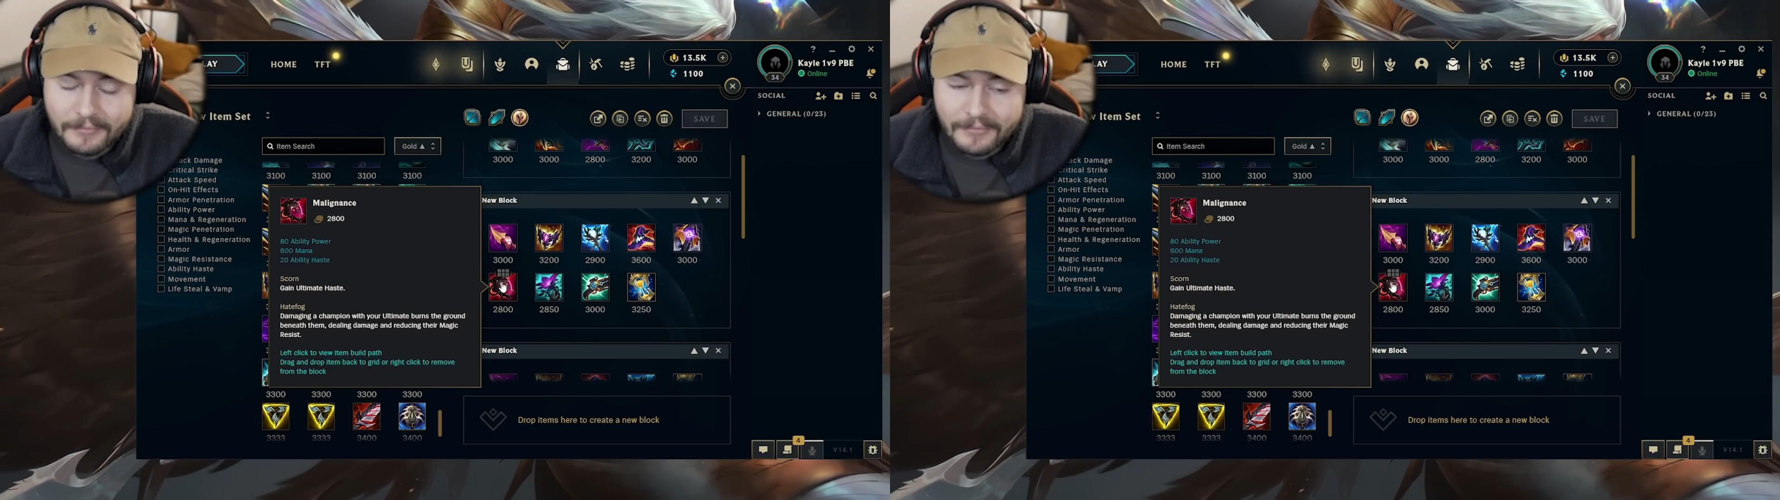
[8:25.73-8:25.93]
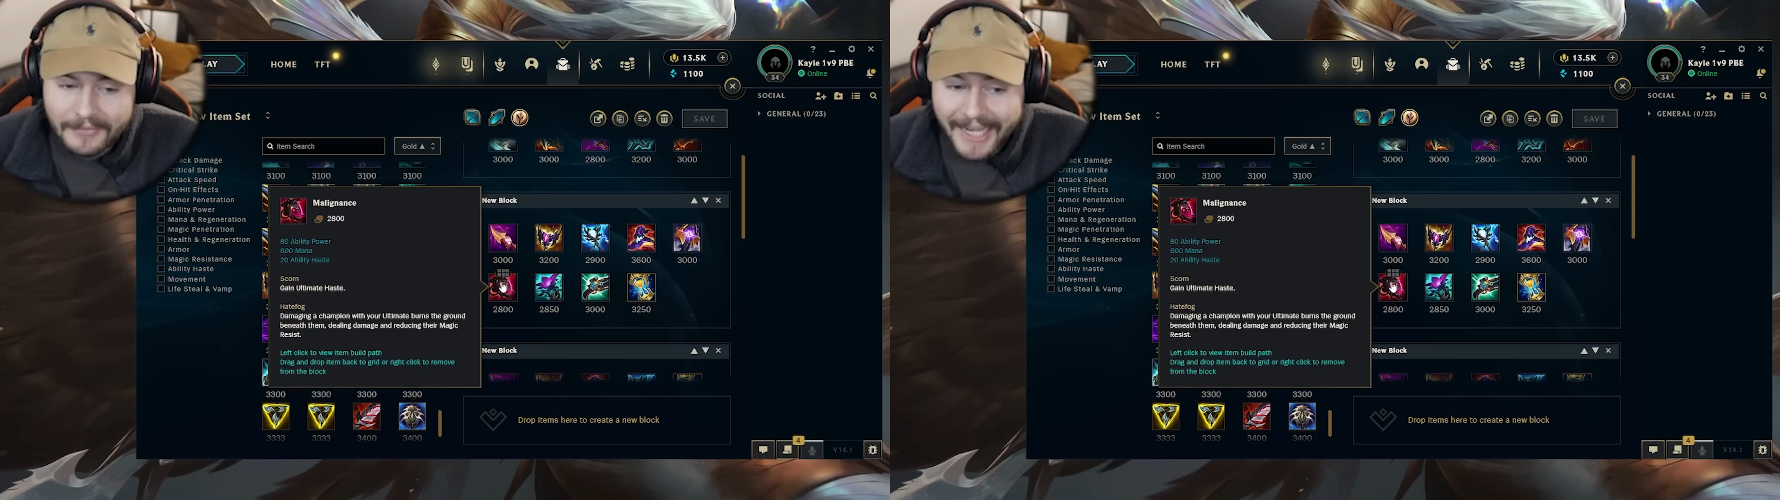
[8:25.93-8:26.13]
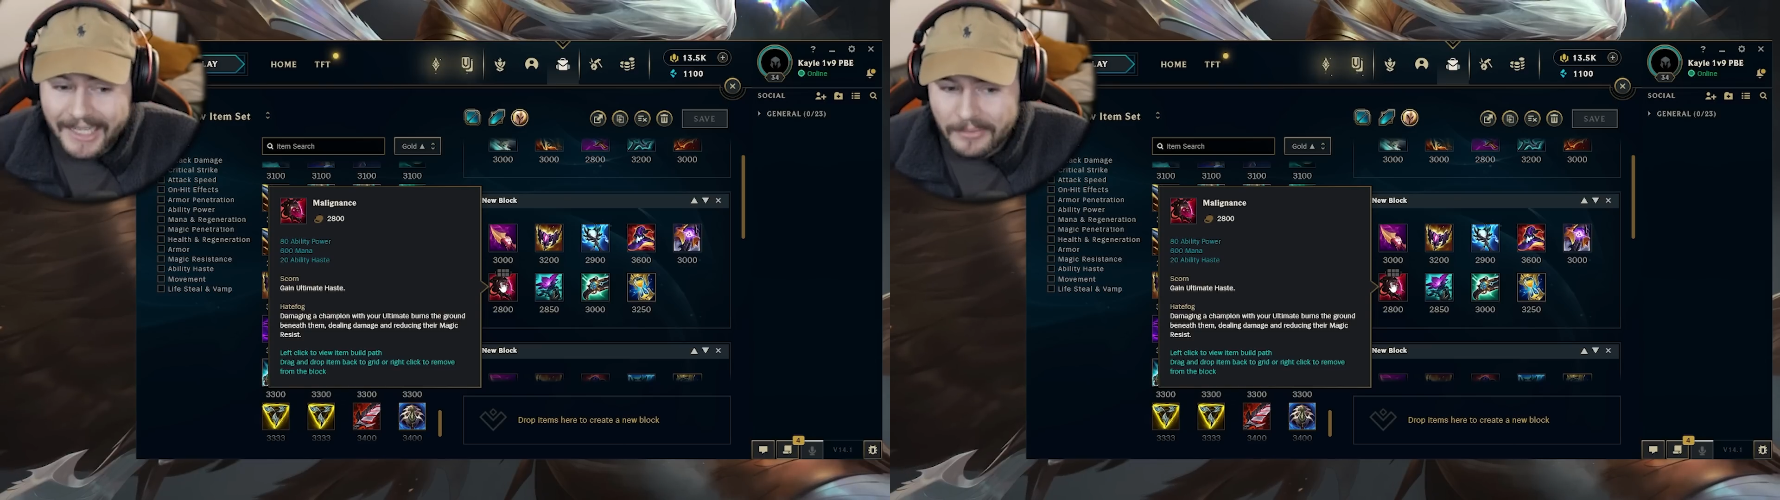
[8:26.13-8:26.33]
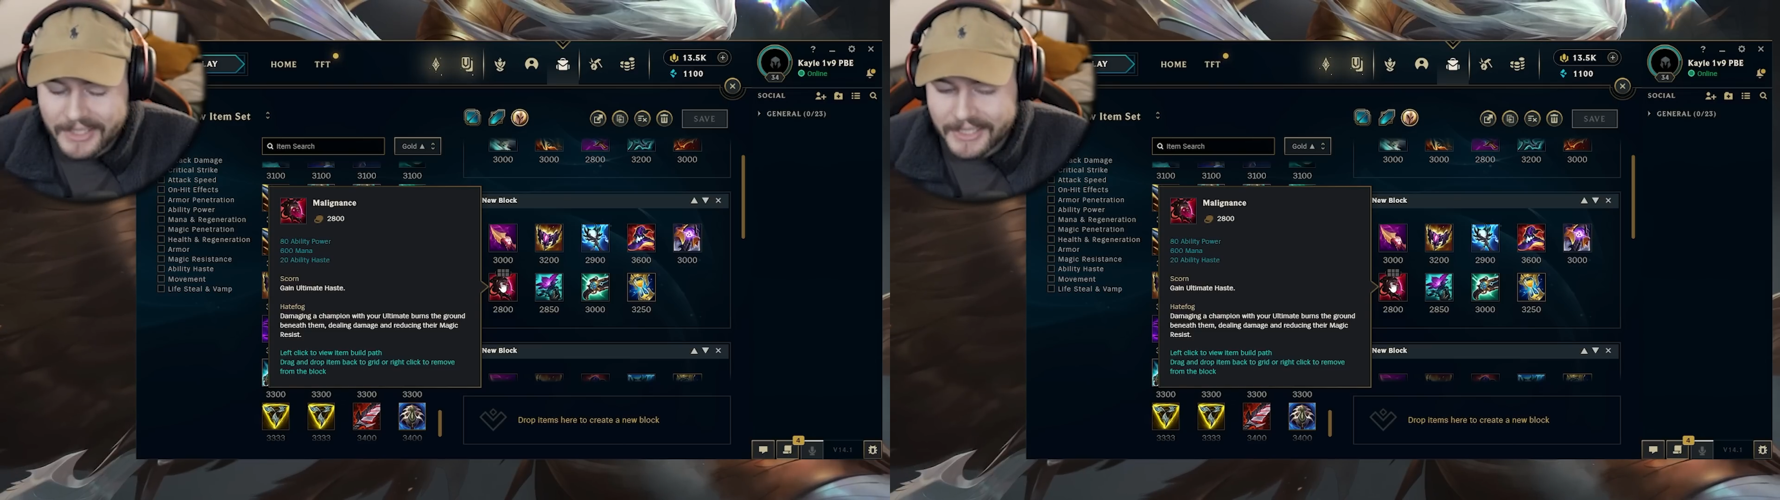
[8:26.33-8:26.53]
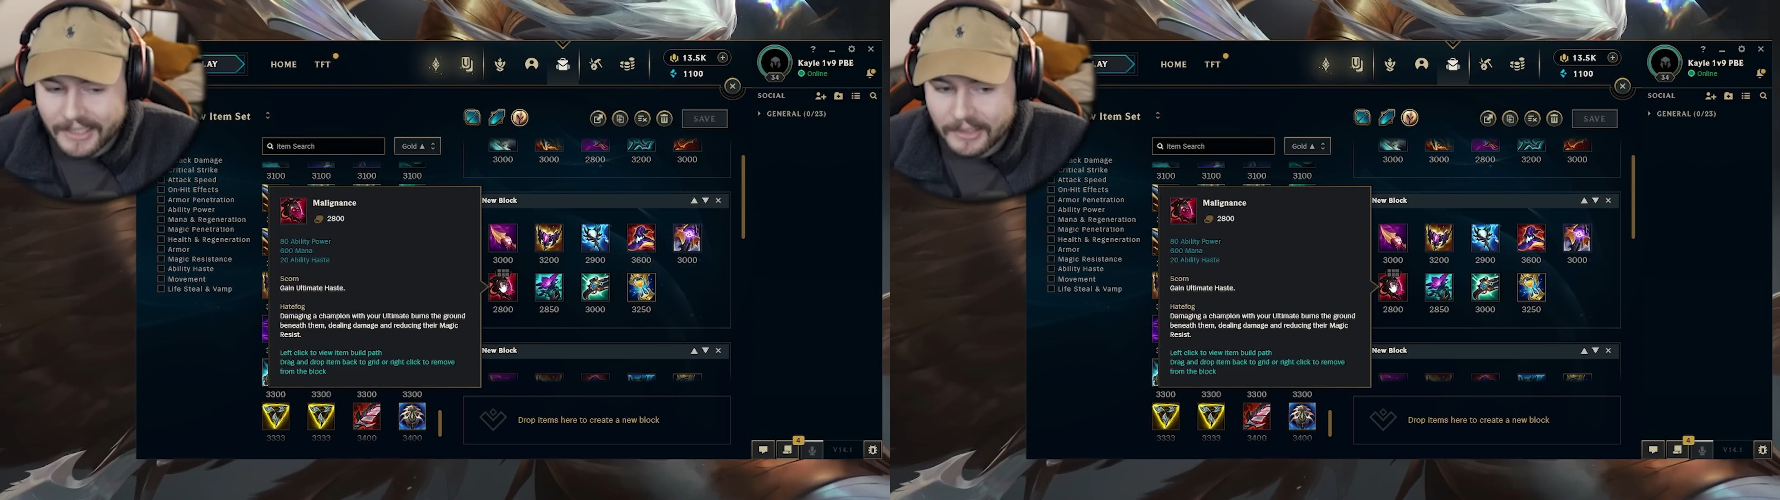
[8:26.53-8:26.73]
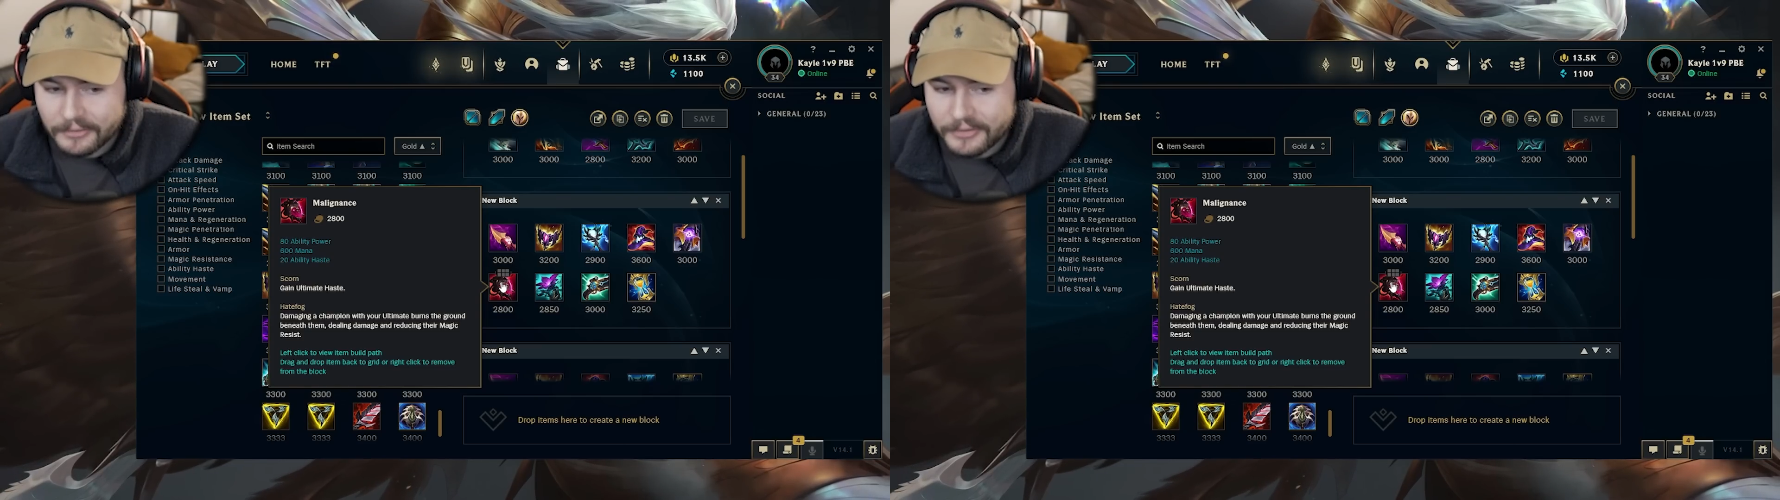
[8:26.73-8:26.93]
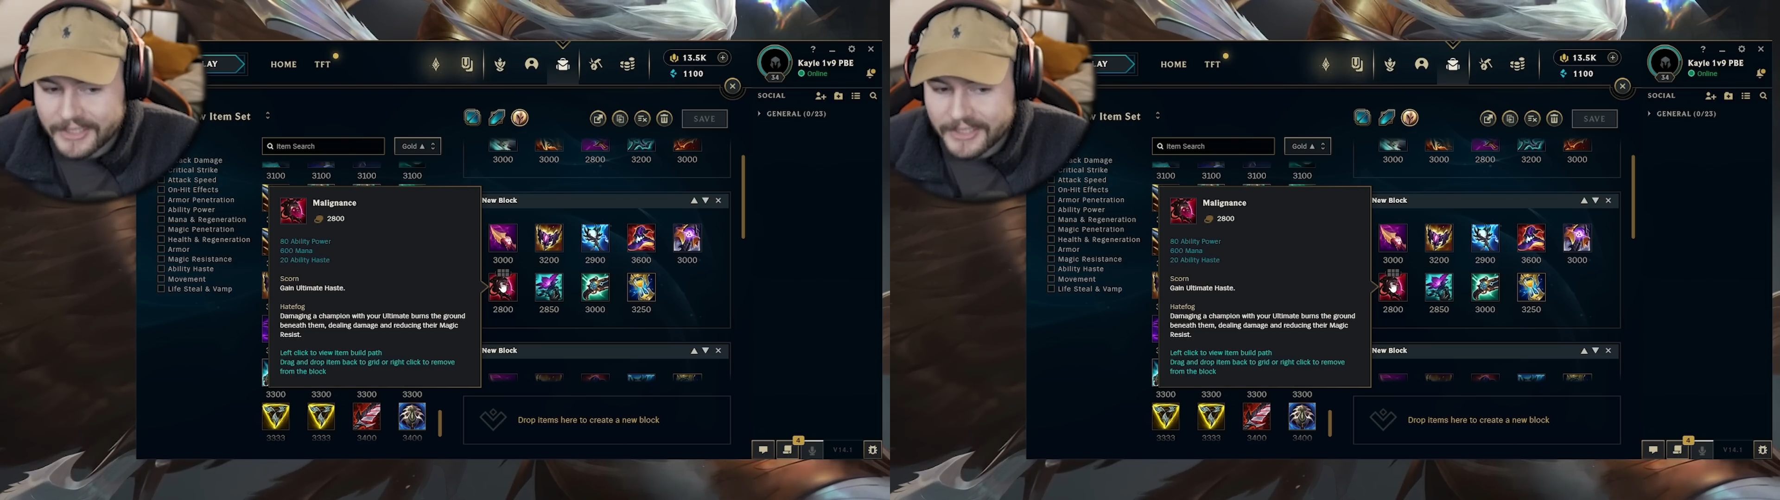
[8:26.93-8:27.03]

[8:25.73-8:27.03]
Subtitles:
The item itself